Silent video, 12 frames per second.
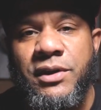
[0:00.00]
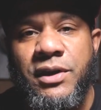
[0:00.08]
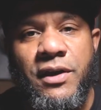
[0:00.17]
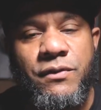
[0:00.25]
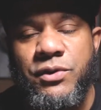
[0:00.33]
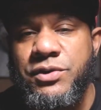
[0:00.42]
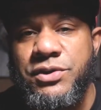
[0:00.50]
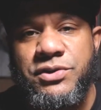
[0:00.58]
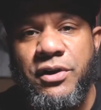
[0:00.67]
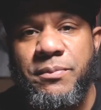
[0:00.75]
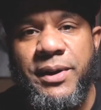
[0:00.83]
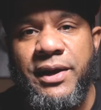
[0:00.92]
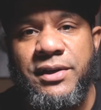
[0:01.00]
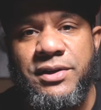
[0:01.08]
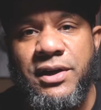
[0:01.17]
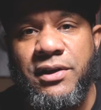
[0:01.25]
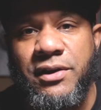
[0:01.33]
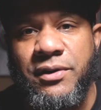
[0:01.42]
if you just start painting
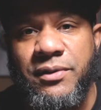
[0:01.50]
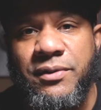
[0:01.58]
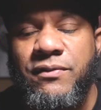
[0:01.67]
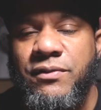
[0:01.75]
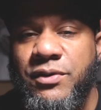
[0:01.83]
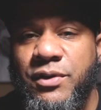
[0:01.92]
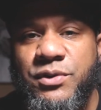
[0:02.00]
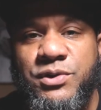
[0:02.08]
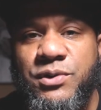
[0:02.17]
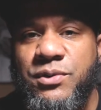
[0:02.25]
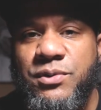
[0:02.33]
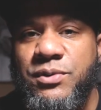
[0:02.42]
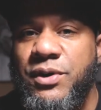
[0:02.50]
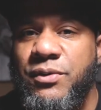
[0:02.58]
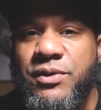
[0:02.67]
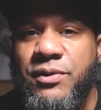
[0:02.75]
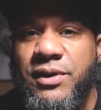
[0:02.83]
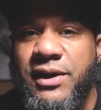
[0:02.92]
yellow, for those who
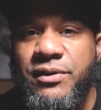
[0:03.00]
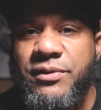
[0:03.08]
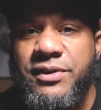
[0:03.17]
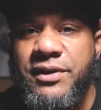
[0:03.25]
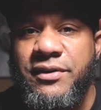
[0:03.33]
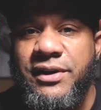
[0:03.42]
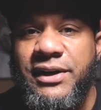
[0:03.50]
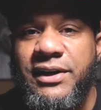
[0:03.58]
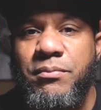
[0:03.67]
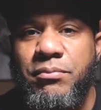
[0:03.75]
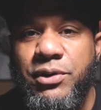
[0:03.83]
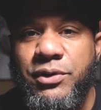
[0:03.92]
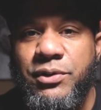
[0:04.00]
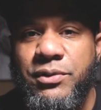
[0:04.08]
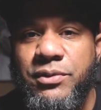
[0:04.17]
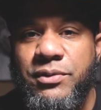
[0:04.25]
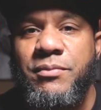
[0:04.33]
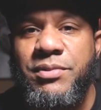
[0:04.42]
don't know color theory,
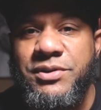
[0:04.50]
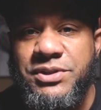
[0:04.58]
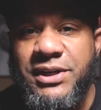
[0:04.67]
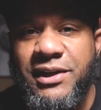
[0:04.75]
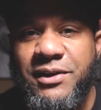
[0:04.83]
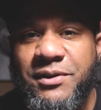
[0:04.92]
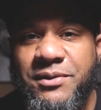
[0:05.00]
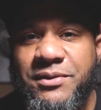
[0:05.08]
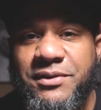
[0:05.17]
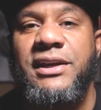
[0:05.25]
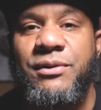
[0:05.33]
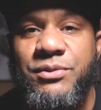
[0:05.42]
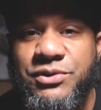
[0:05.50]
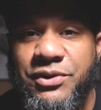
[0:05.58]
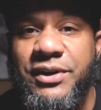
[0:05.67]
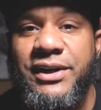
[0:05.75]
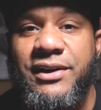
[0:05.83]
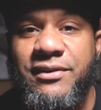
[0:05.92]
blue plus yellow equals
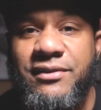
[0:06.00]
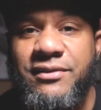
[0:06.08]
green.